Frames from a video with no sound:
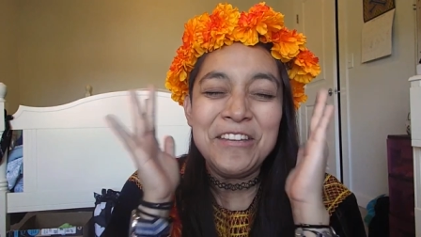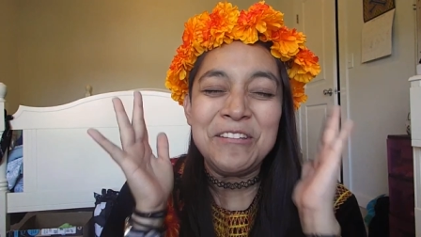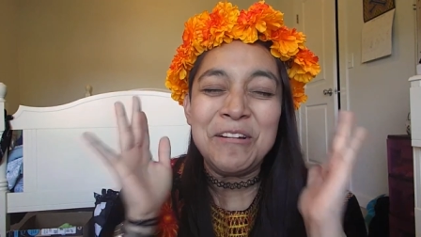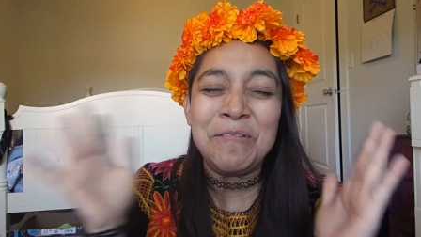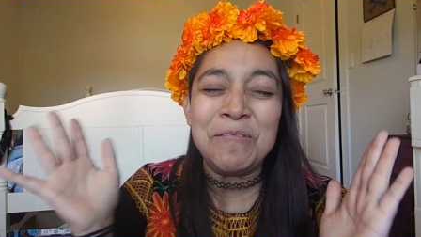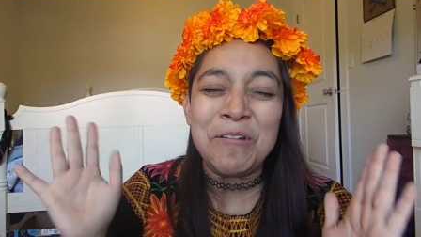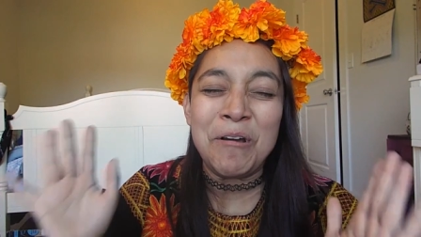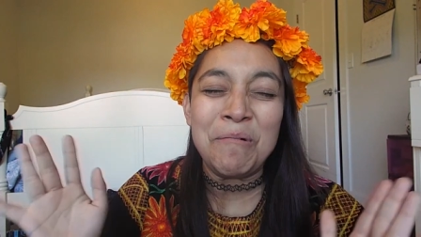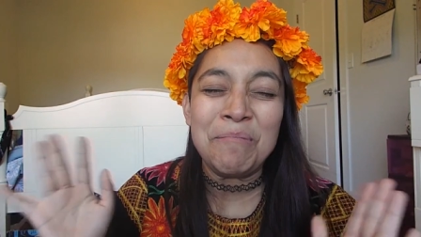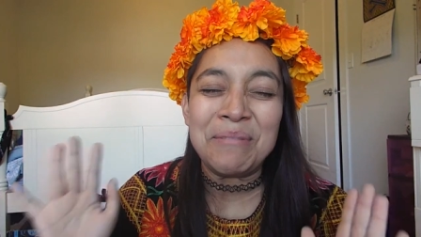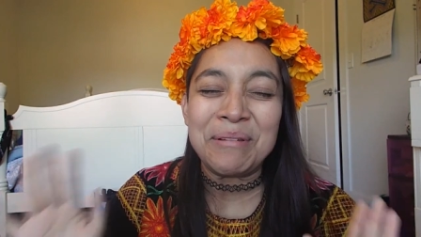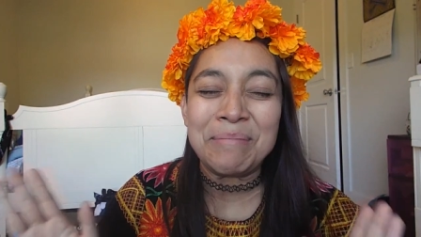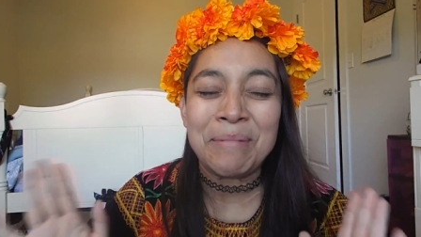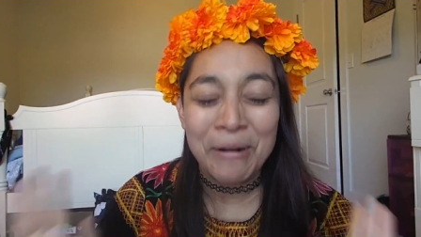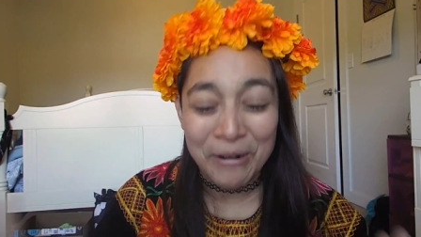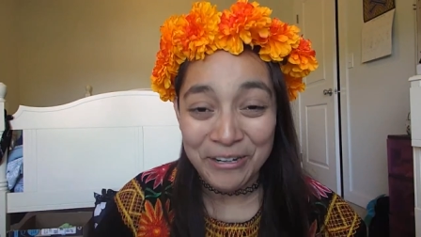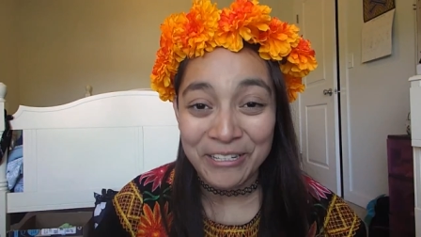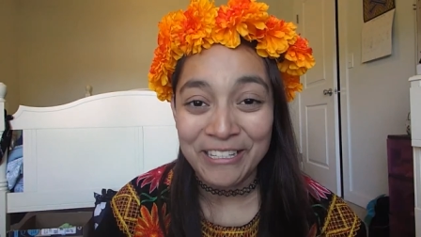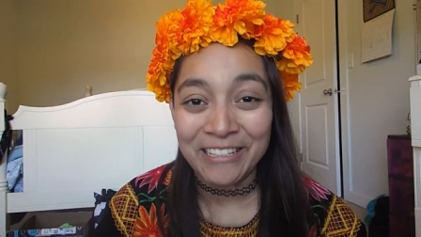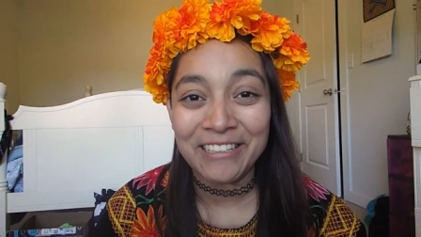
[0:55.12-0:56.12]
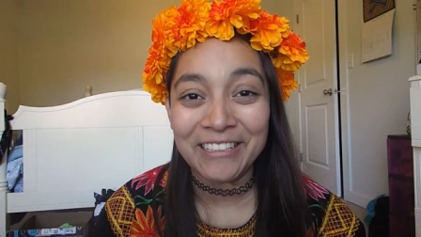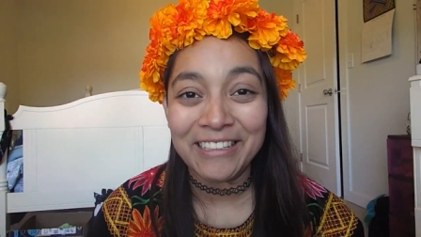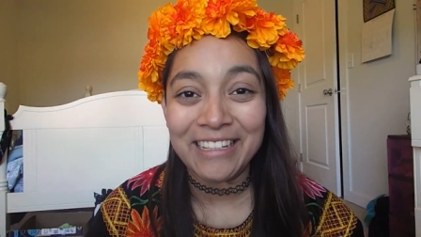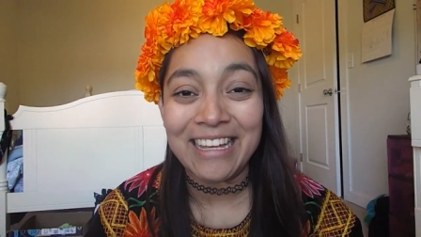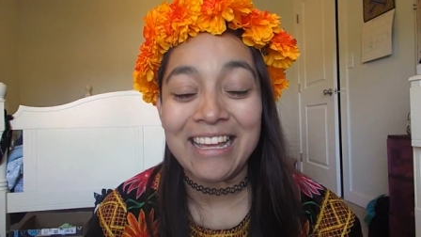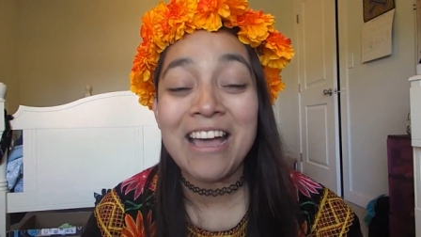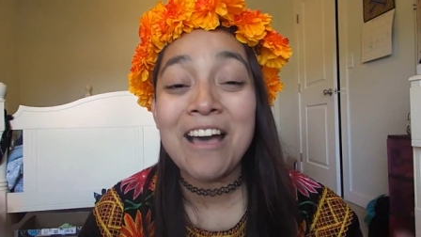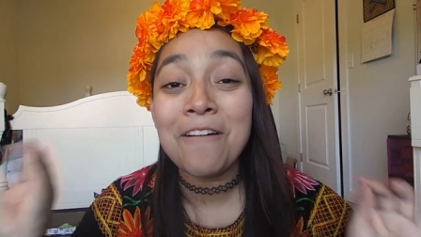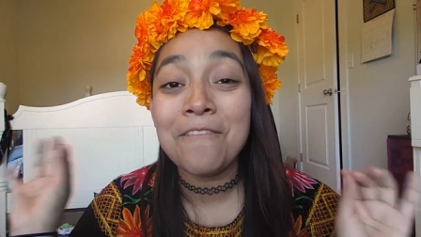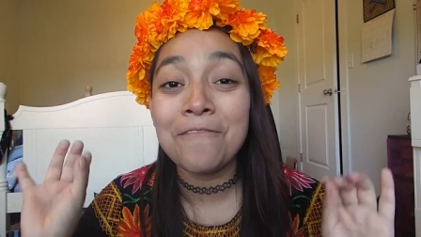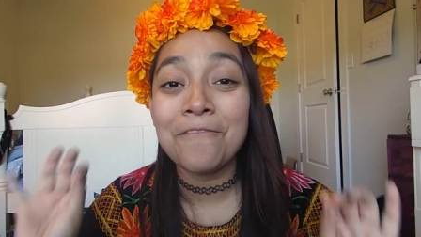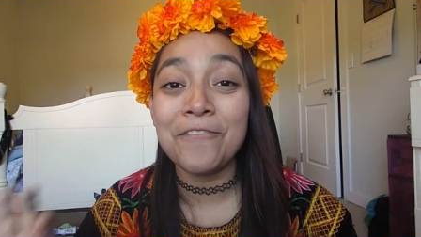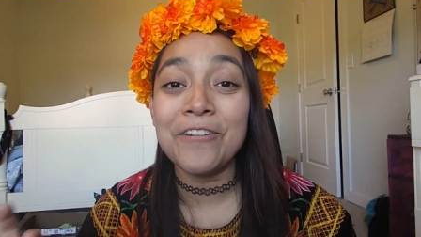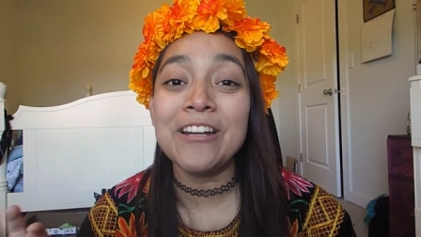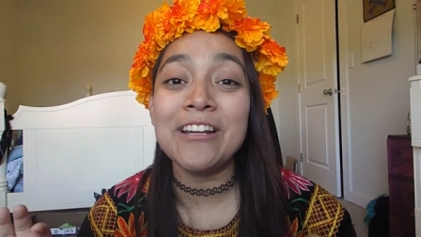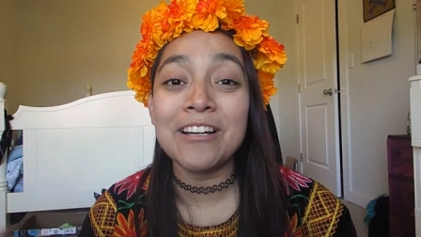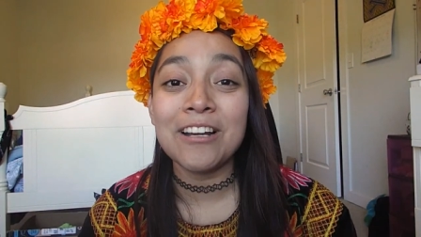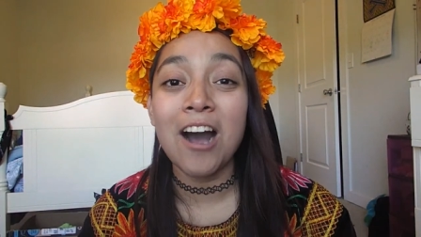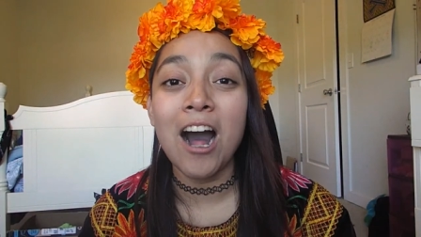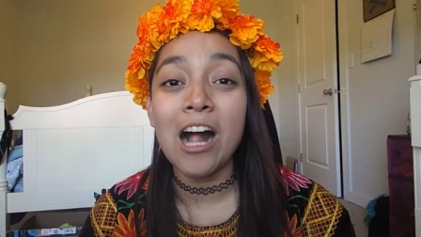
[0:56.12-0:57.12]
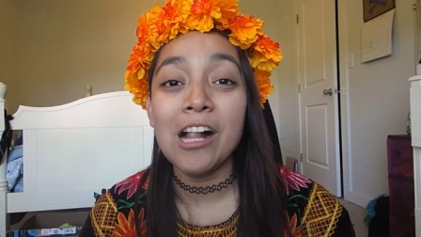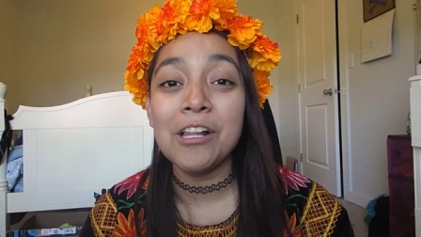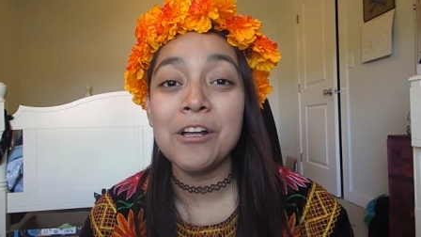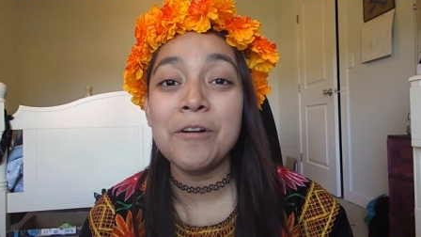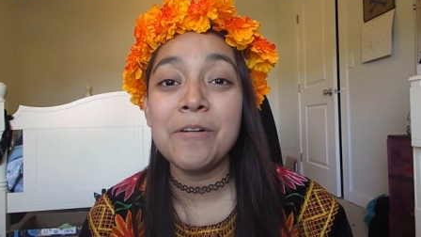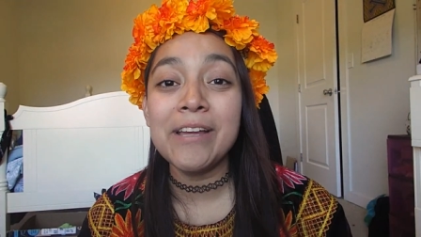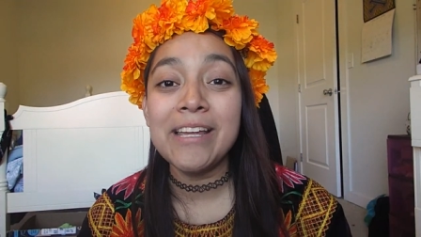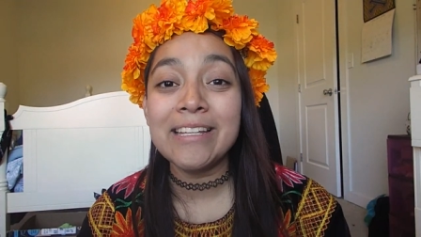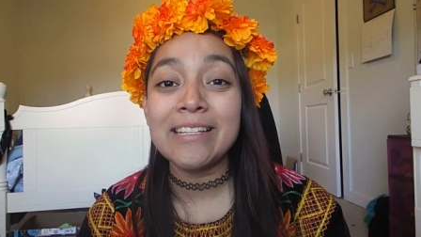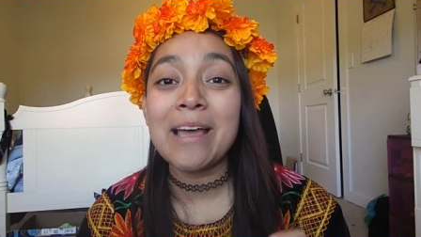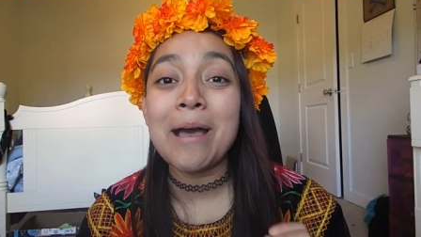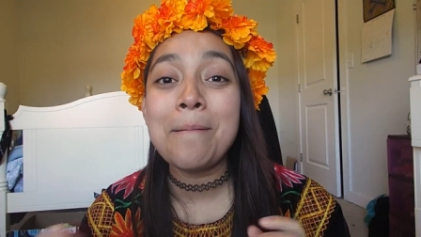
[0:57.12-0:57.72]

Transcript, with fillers: you don't know me personally, Frida Kahlo is